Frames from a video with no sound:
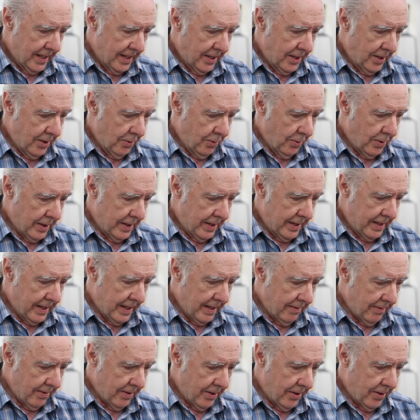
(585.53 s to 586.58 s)
You would
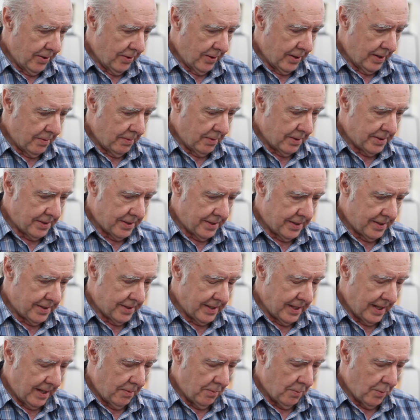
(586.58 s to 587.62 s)
never know it was the
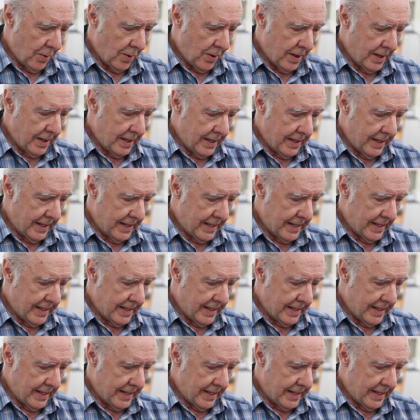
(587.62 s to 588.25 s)
same one.